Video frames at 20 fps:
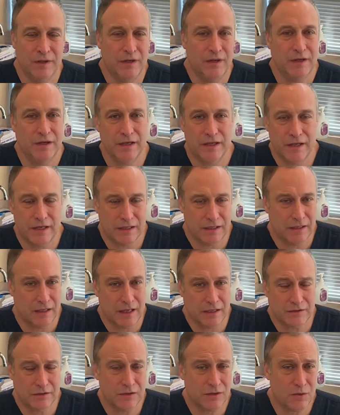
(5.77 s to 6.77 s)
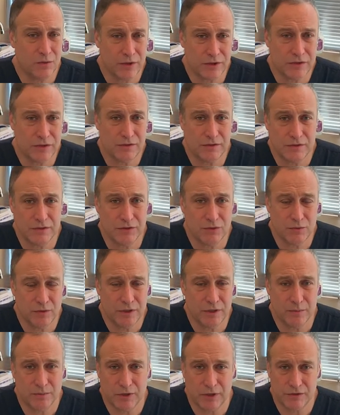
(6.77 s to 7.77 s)
Again, lots of questions this week
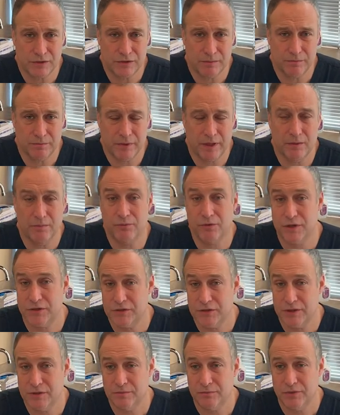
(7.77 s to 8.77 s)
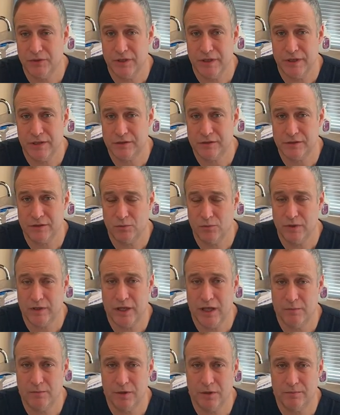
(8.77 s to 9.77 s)
about breast implants, and one
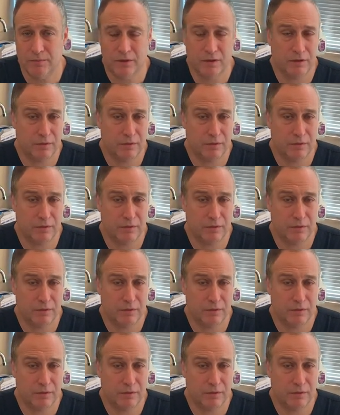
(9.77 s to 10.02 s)
came up,